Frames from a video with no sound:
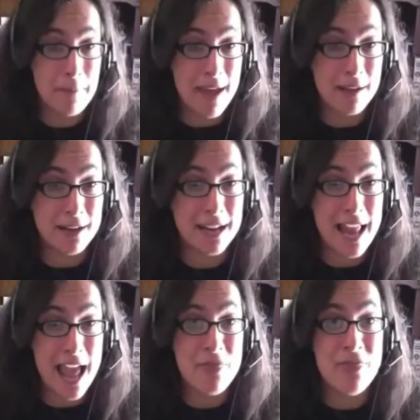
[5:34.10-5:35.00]
about
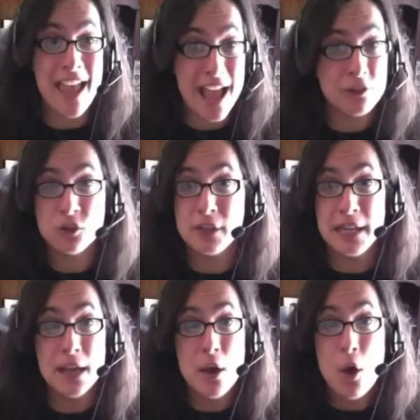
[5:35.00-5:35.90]
it, and they
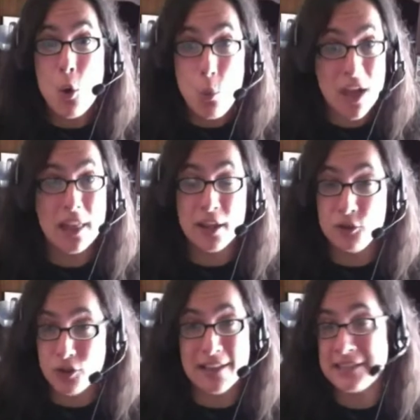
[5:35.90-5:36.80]
actually will
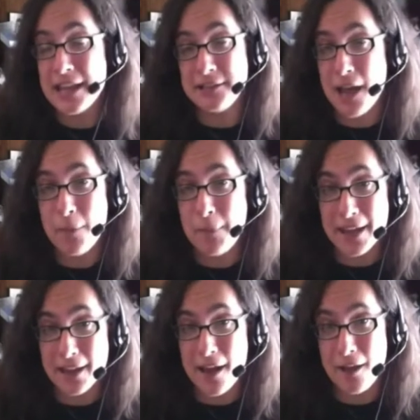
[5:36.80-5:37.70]
address that
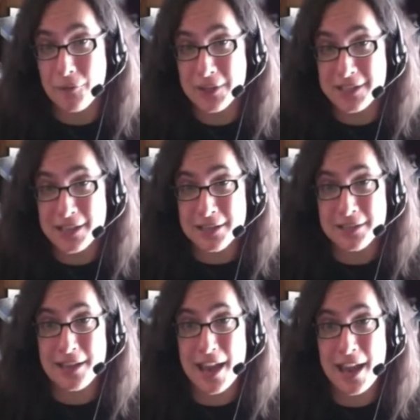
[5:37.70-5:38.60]
topic at
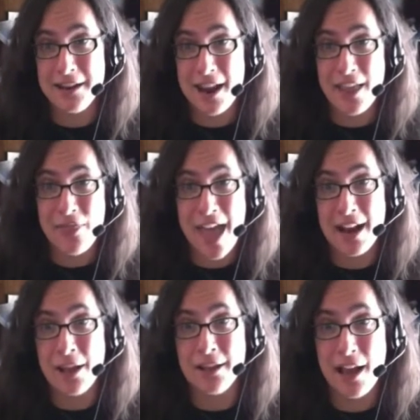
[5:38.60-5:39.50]
conferences, and
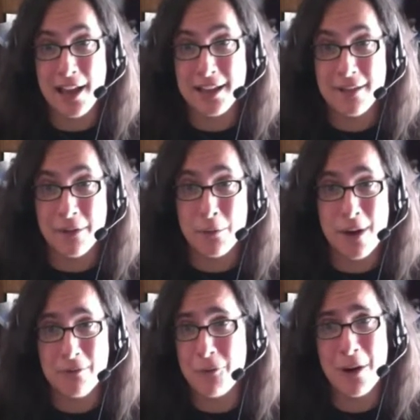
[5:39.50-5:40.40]
that I give them
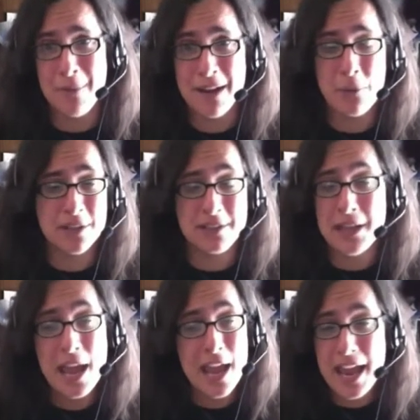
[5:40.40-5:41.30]
credit for. I mean,
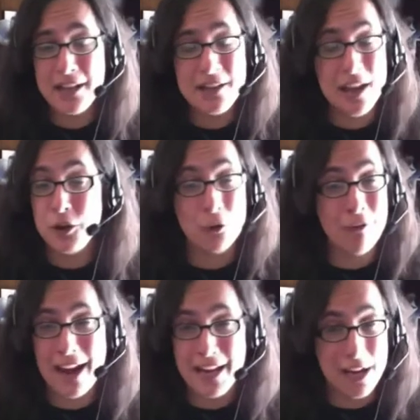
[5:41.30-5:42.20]

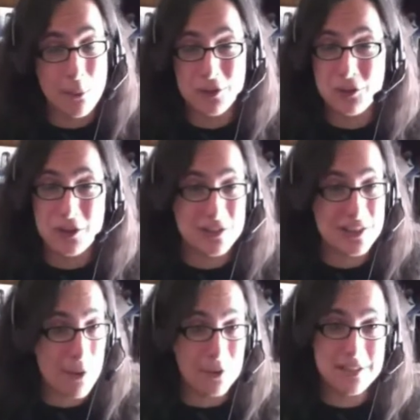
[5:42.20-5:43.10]
you're right. It was just,
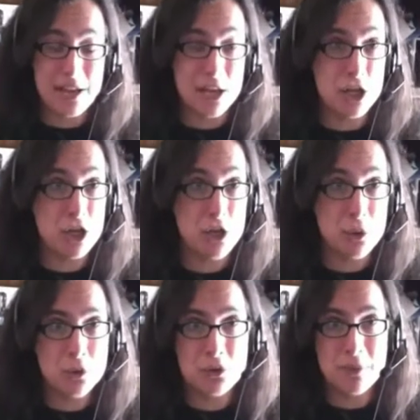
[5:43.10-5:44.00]
that was a
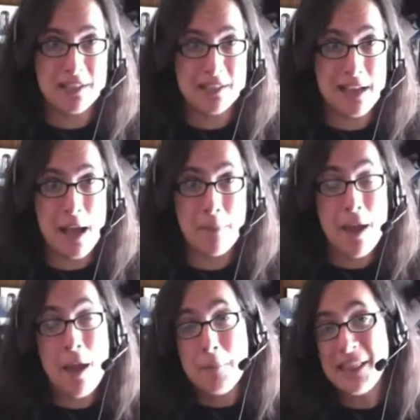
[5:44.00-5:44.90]
huge misstep,
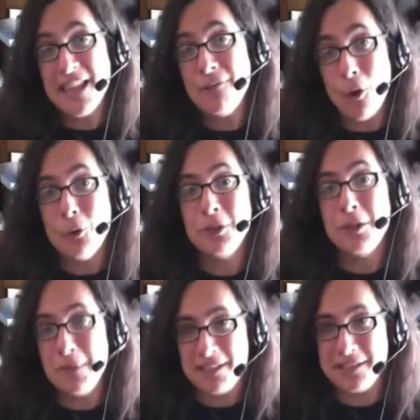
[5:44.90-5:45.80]
but they've
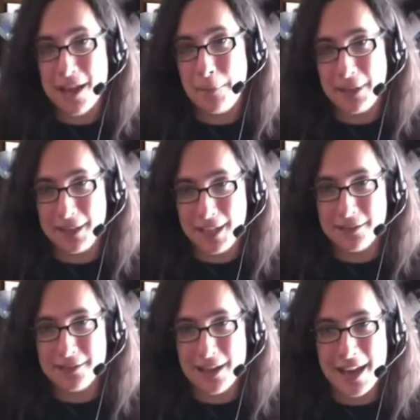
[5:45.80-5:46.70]
owned the misstep at
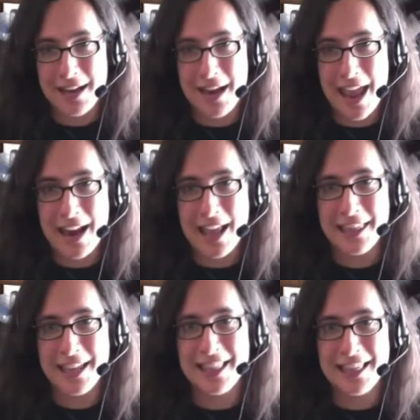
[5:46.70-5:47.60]
least, and I
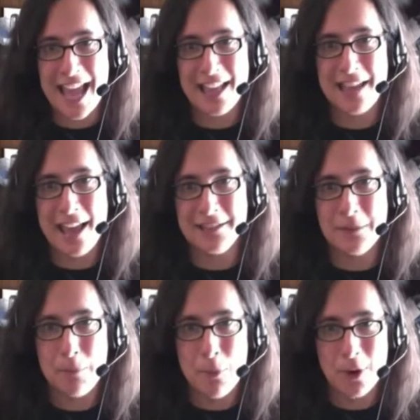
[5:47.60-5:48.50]
think that that's
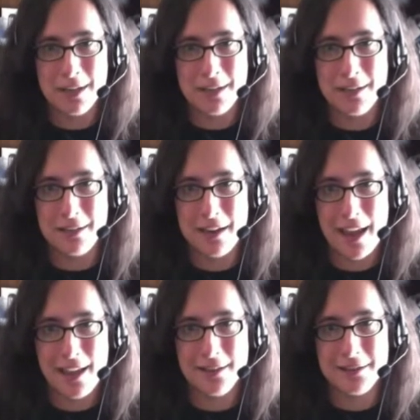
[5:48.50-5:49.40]
as important
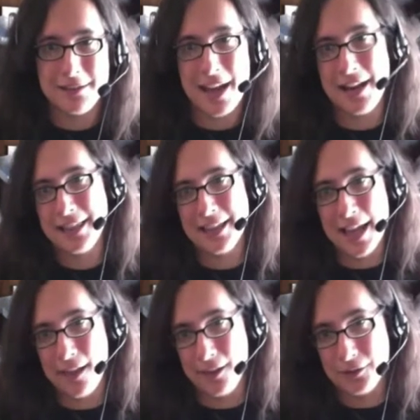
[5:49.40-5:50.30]
as anything
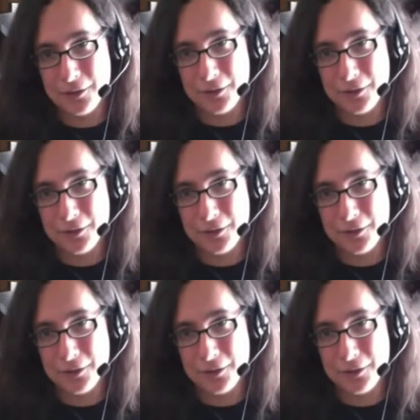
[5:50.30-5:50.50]
else.